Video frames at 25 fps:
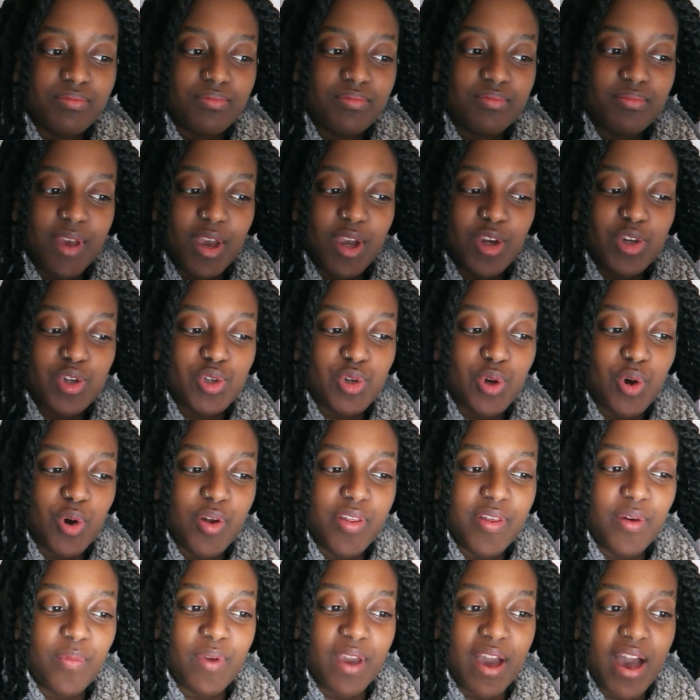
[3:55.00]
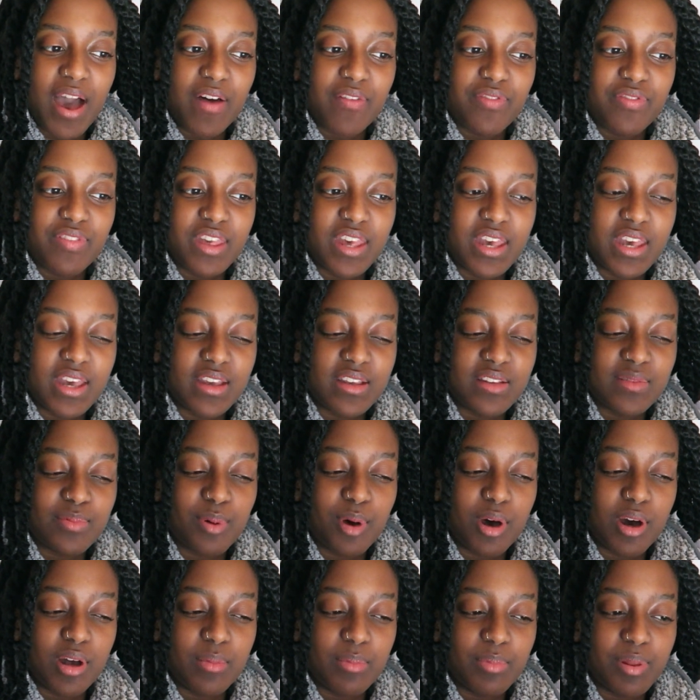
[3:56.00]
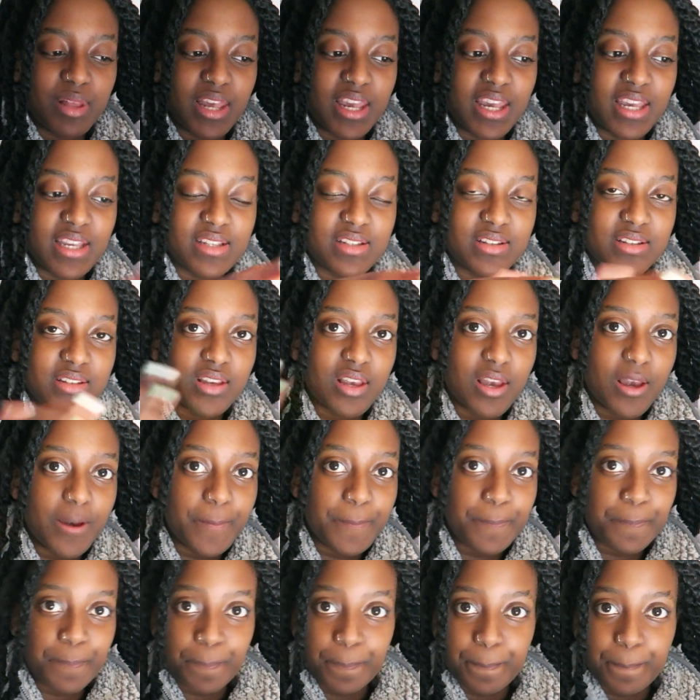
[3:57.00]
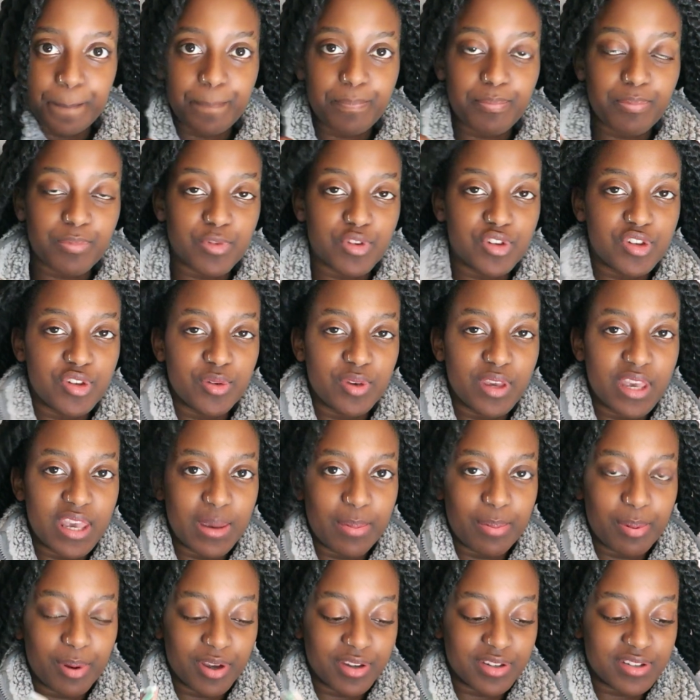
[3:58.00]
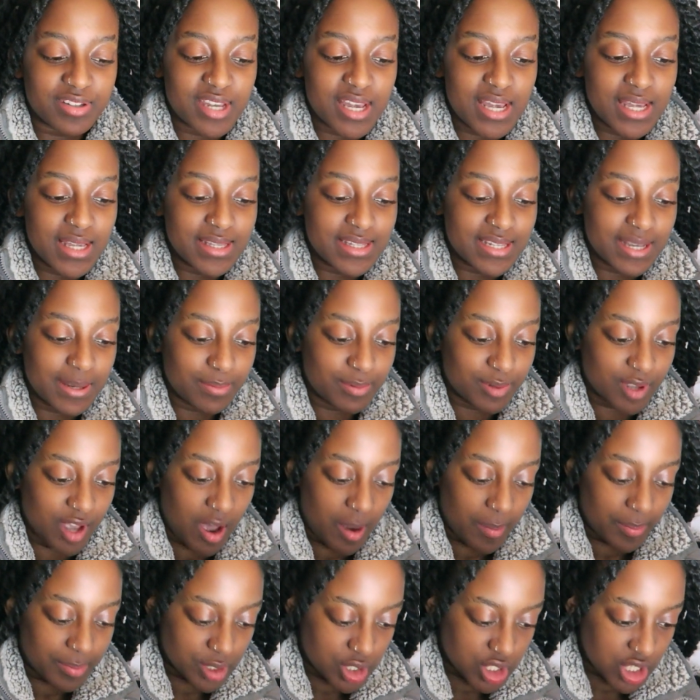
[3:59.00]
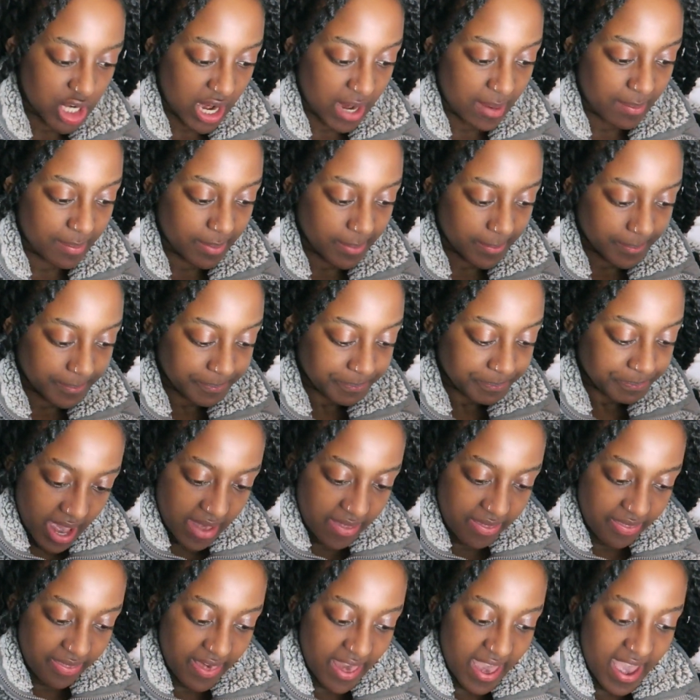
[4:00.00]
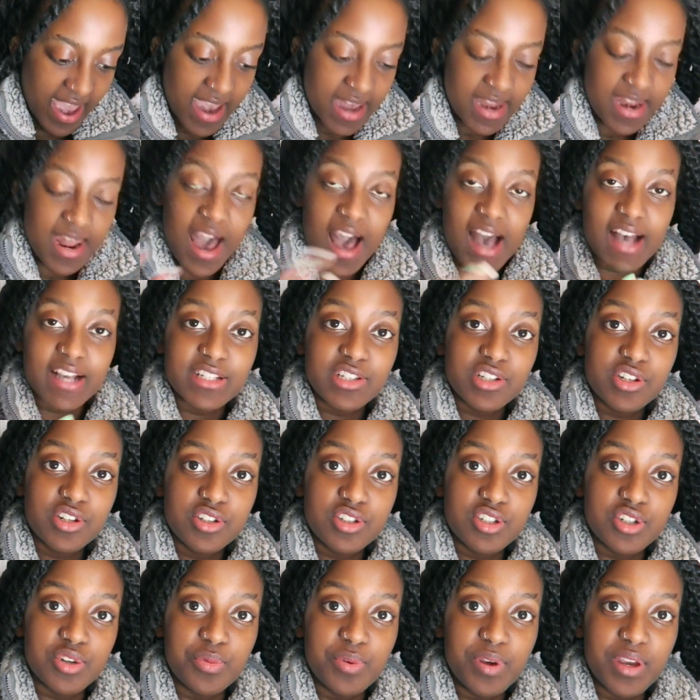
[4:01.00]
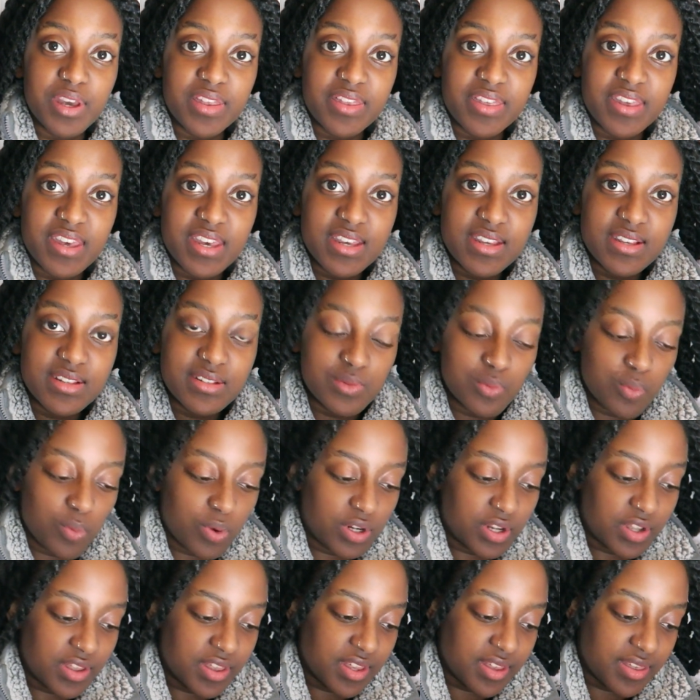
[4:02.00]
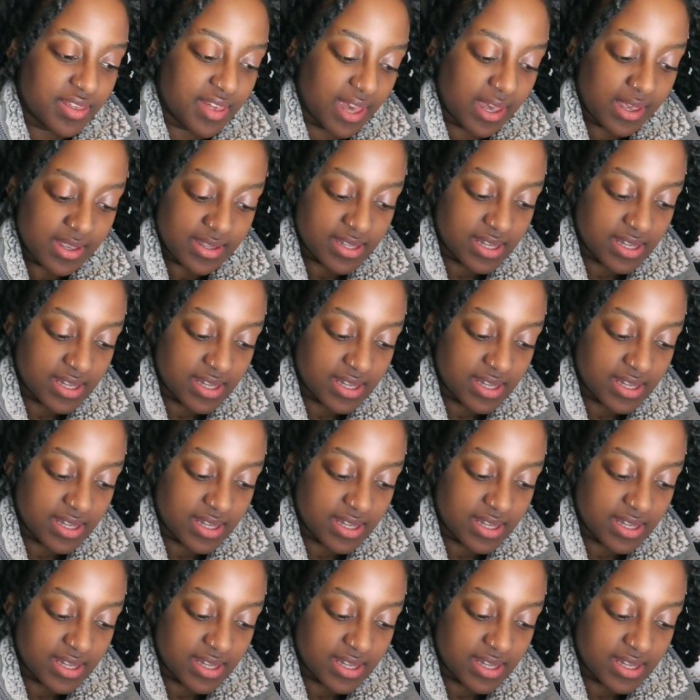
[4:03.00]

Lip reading: make sure that we have things put in place to keep us in tip-top shape. And then as you're doing these, one of the things in